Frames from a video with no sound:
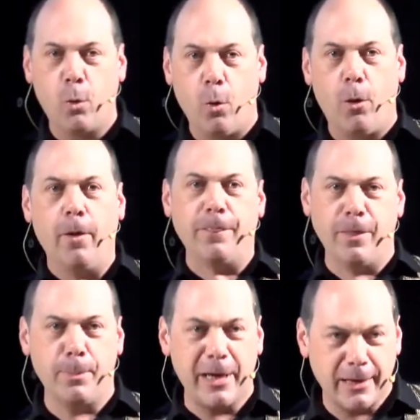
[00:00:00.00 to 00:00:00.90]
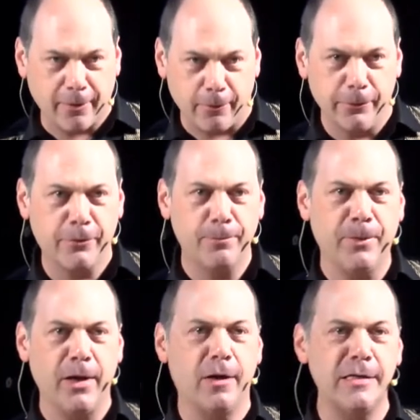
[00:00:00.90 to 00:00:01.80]
or The Beatles,
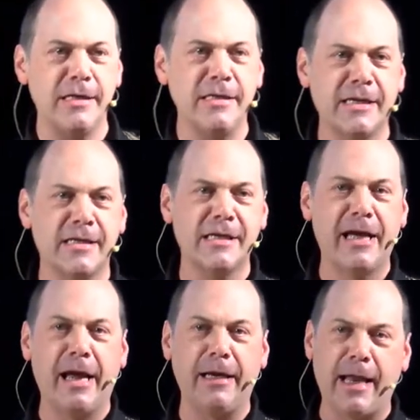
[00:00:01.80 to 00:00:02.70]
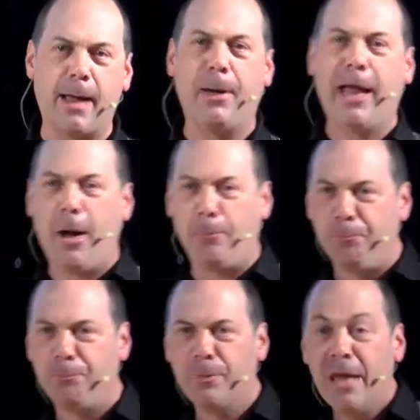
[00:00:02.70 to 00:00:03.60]
their 1968 double
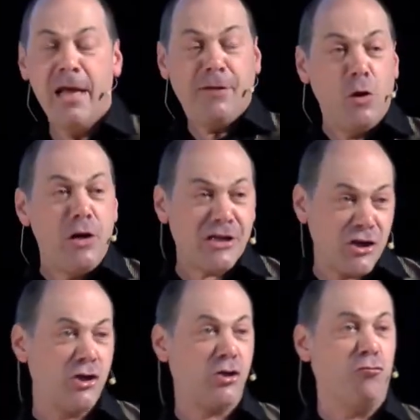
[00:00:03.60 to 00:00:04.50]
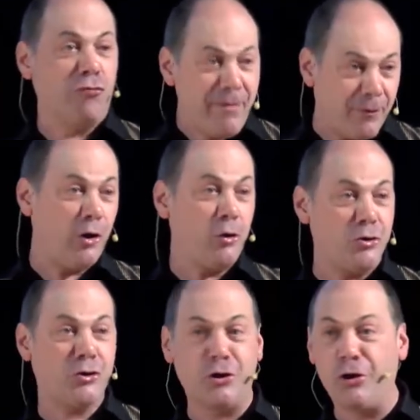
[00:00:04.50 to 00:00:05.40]
album, you listen to
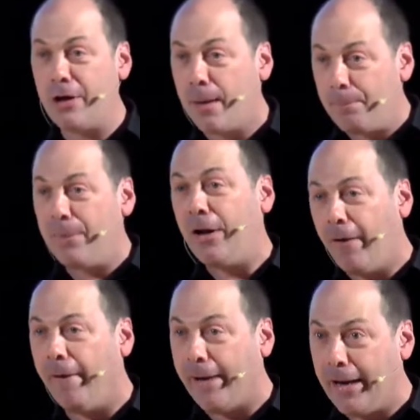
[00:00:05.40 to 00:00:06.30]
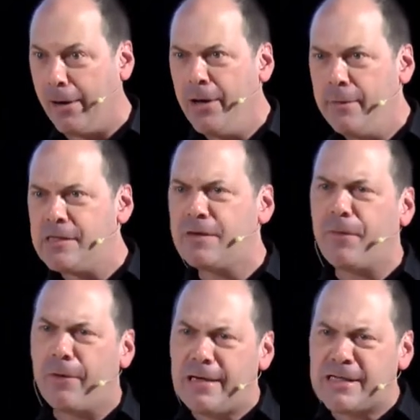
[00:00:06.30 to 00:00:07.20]
Revolution Number 9, it's a
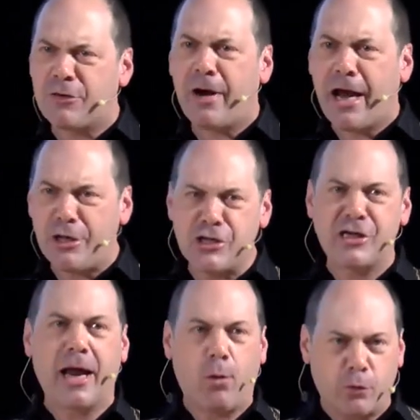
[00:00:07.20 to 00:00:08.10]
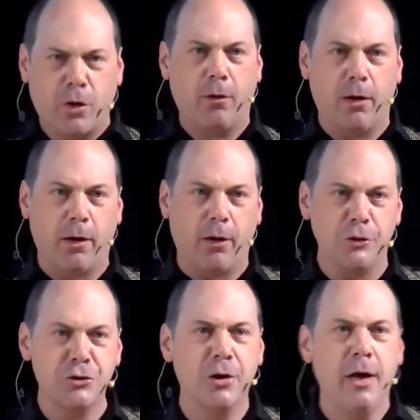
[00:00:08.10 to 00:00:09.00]
very strange sound
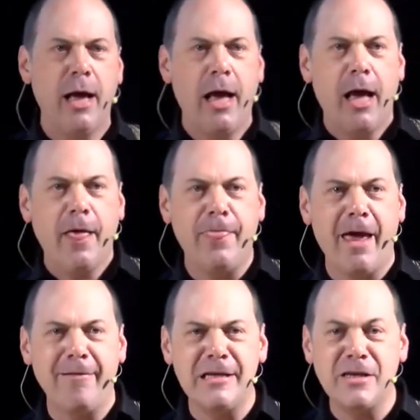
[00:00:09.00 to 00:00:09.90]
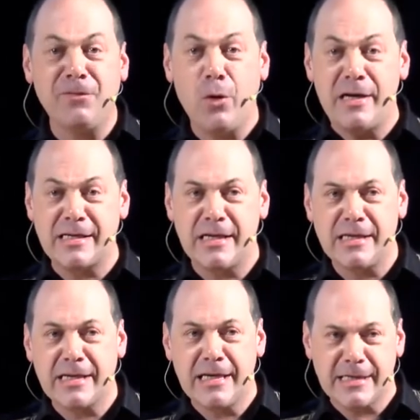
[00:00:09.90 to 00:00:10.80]
collage. There is a voice that
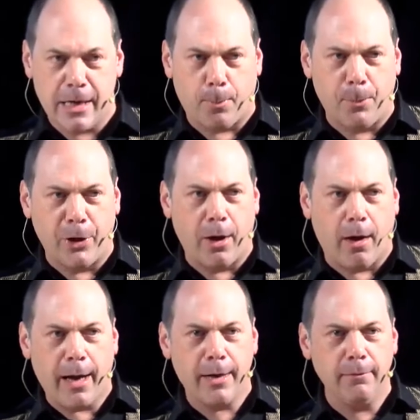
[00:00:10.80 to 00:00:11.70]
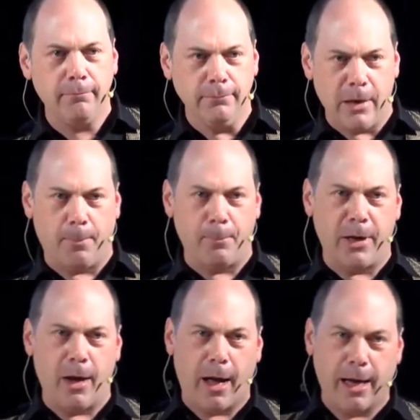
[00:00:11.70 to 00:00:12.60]
says number 9, number
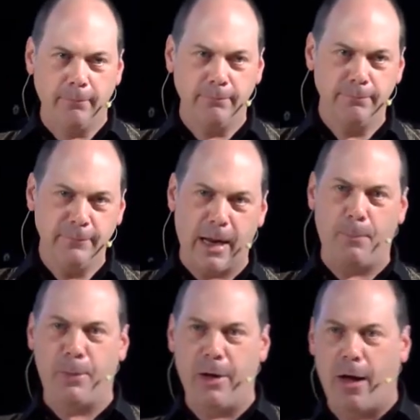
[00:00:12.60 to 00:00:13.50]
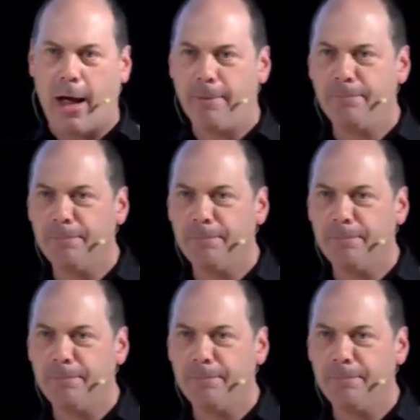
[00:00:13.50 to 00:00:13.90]
9, number 9.